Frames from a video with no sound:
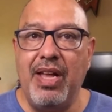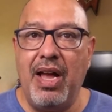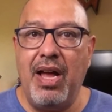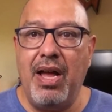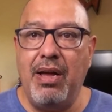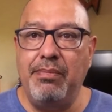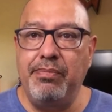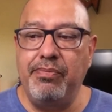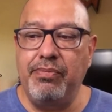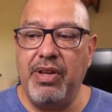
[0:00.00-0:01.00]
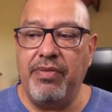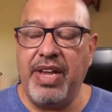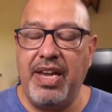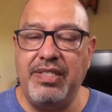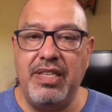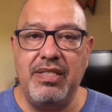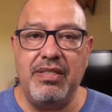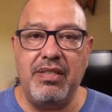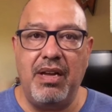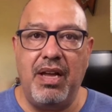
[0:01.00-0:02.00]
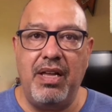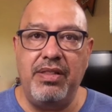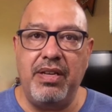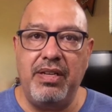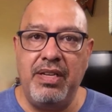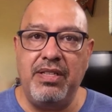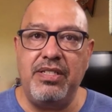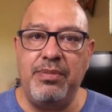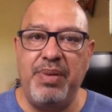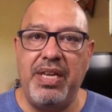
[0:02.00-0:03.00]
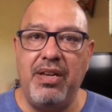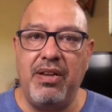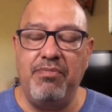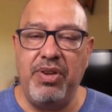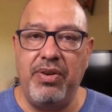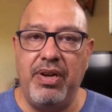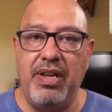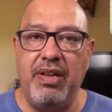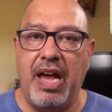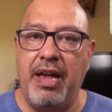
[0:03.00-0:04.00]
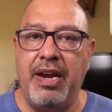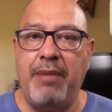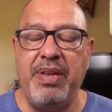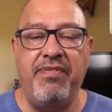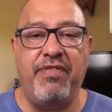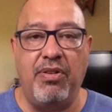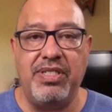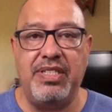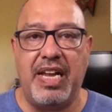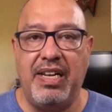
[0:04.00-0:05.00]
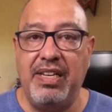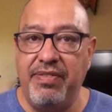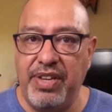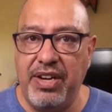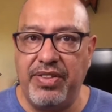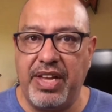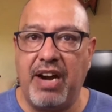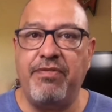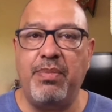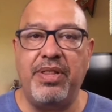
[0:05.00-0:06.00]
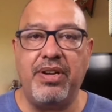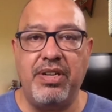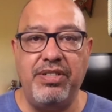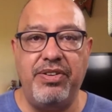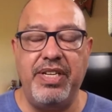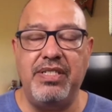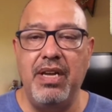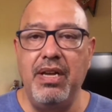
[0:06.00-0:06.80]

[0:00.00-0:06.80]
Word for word: of cases, the English-speaking community, and I mean folks that live here that are from other countries,